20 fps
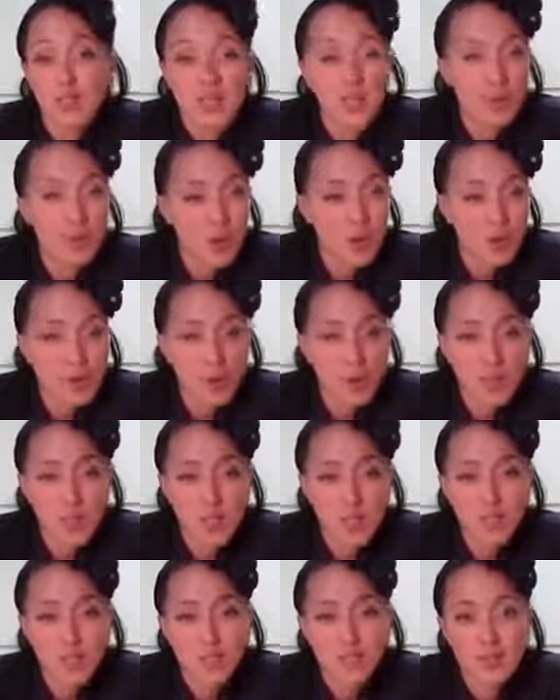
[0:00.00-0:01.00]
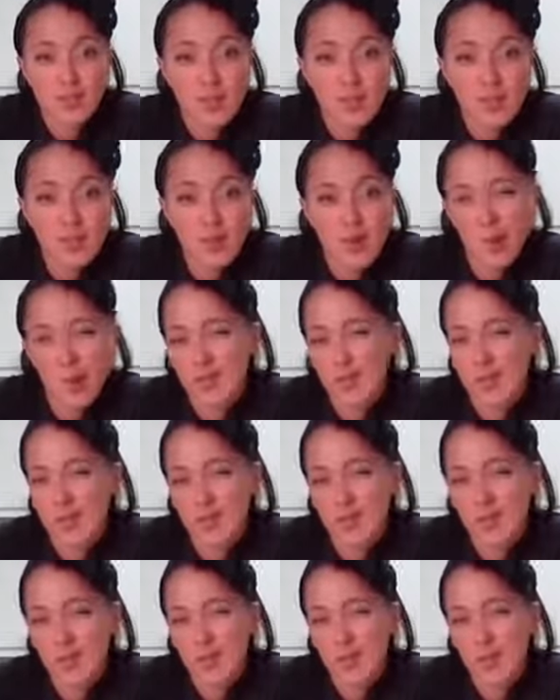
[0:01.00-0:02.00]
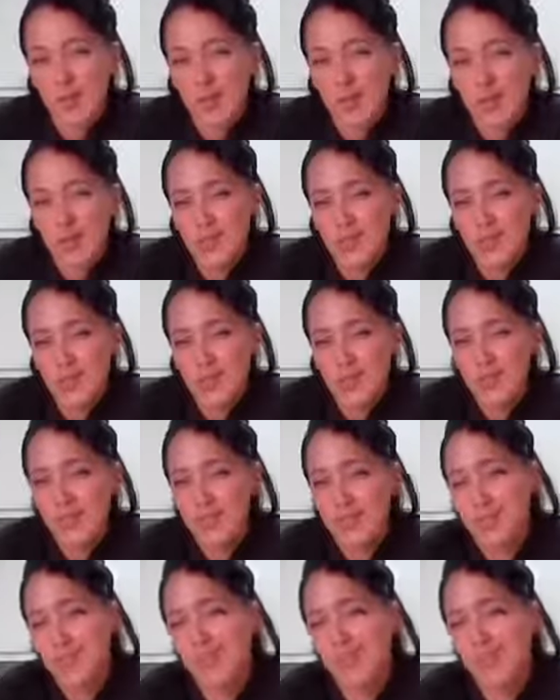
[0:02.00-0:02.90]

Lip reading: like pork loins, not your own personal loins,